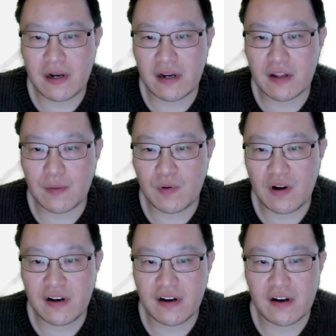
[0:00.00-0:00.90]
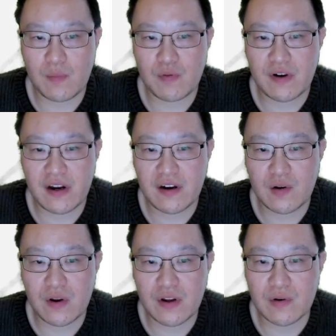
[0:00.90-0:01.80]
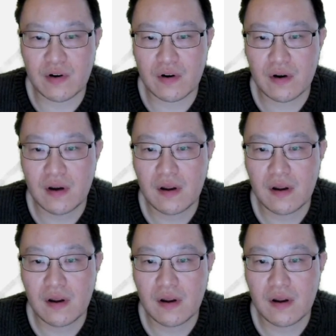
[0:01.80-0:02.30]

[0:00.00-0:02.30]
they either process it or present it to a user.